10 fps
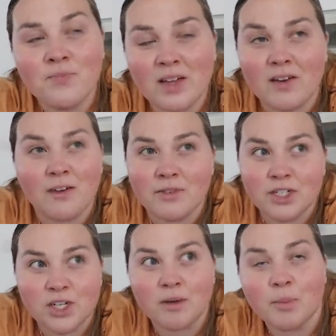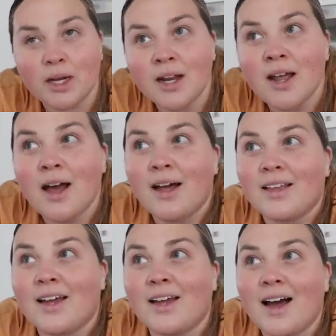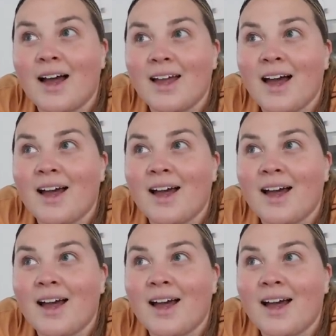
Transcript: not a vision, but like I,